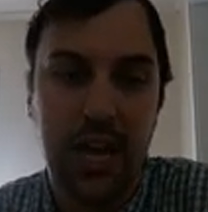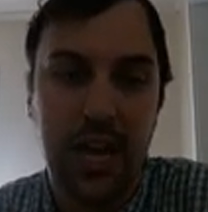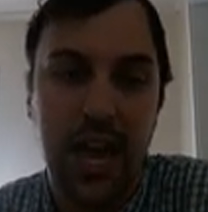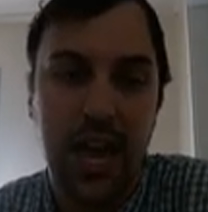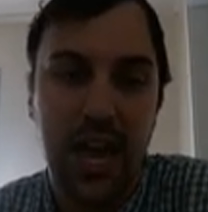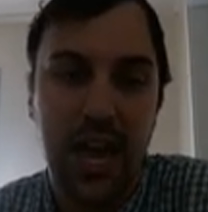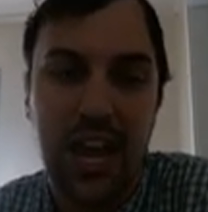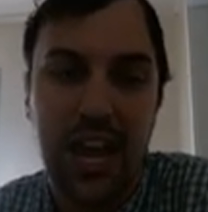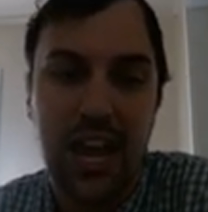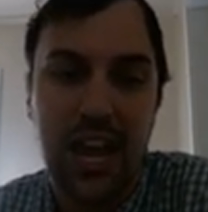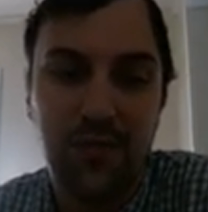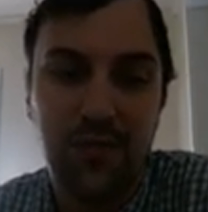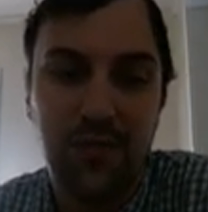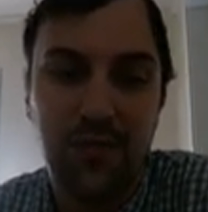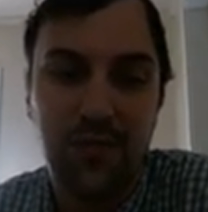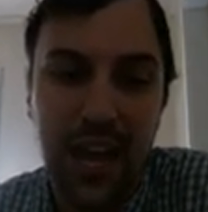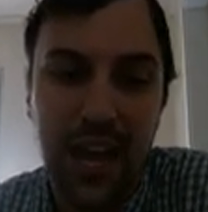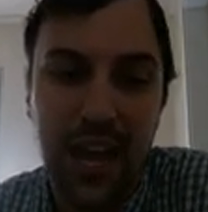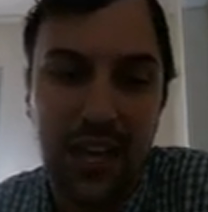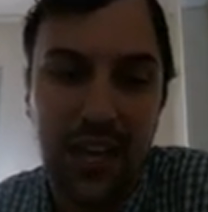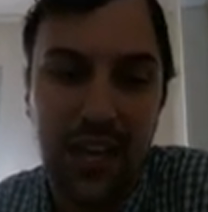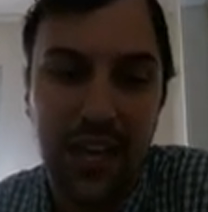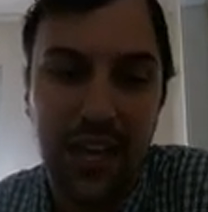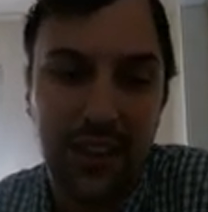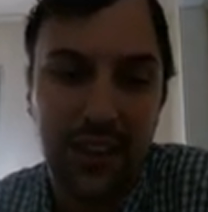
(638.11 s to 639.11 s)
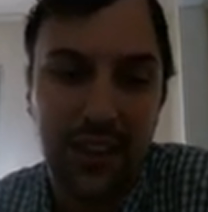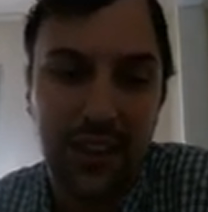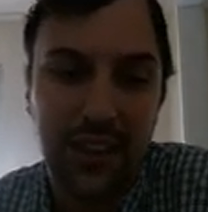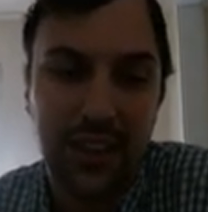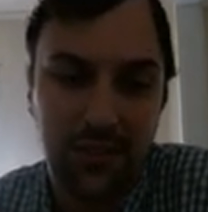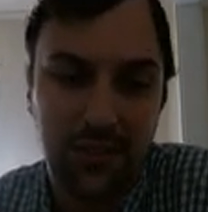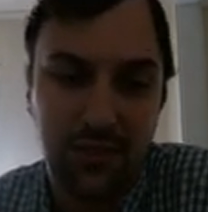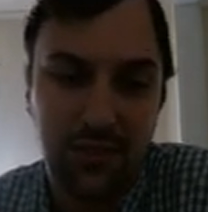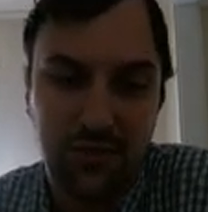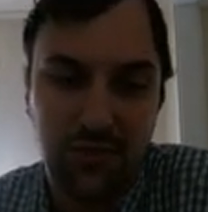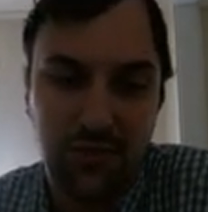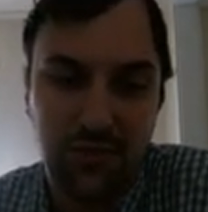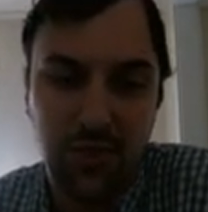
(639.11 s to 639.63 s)
And you've gotten like
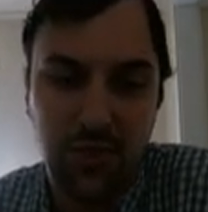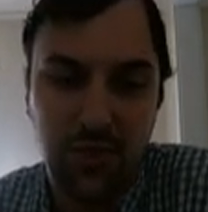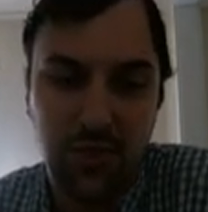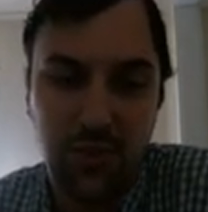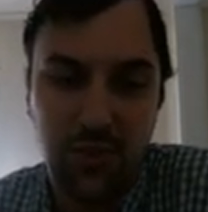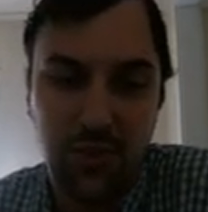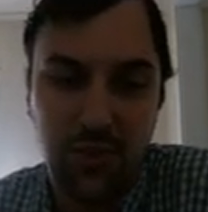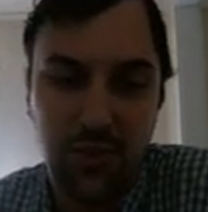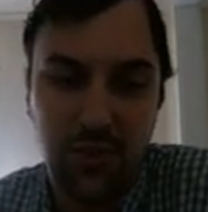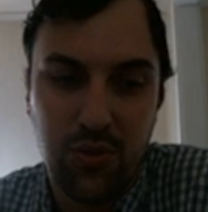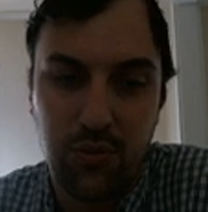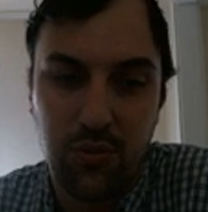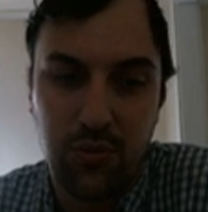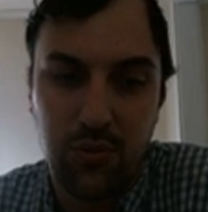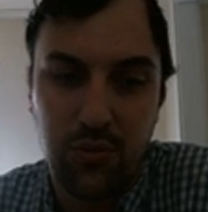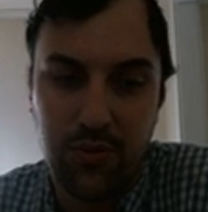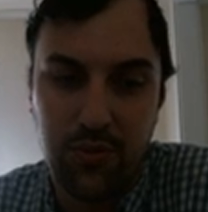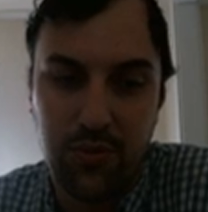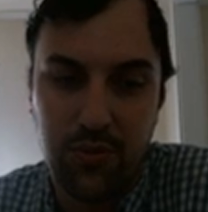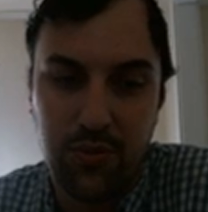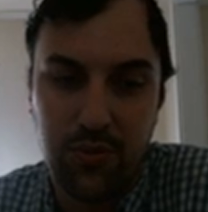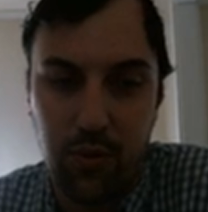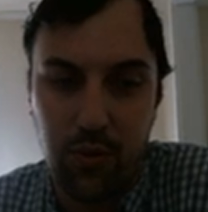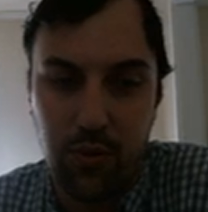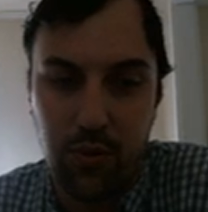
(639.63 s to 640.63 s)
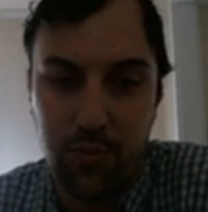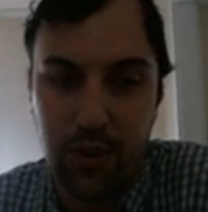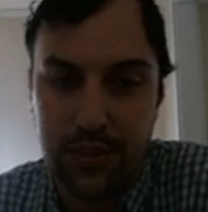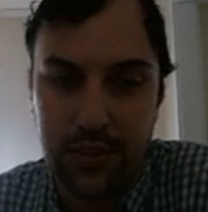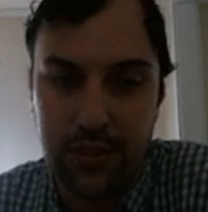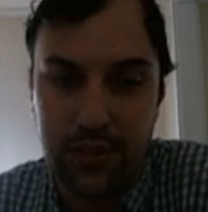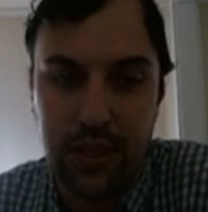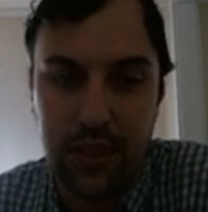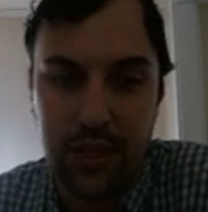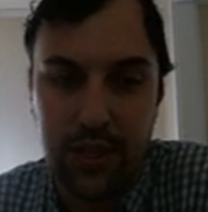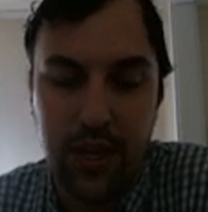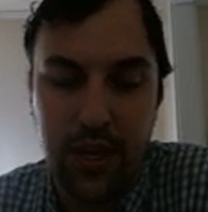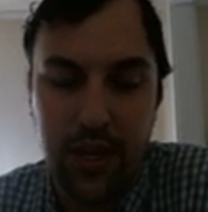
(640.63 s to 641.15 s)
2 to 4 points
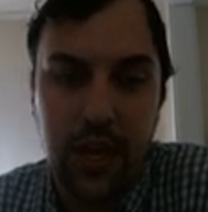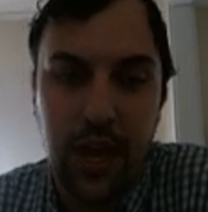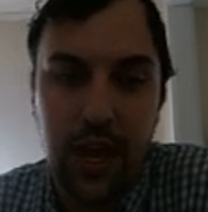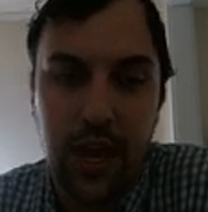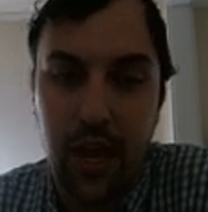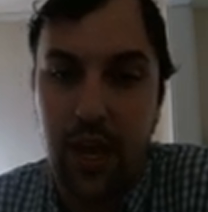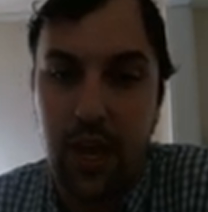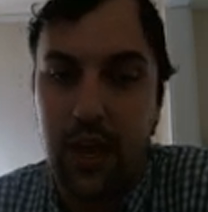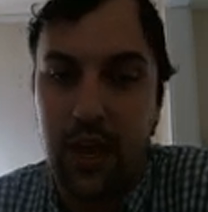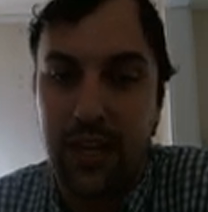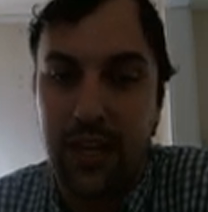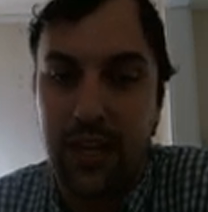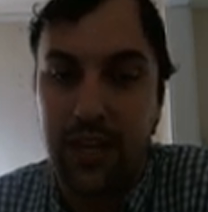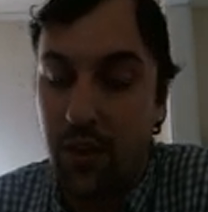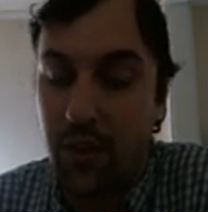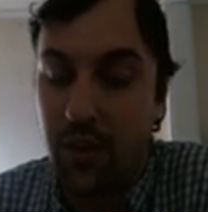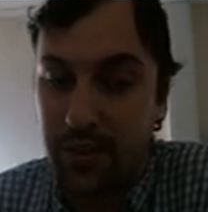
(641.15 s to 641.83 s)
in Gote.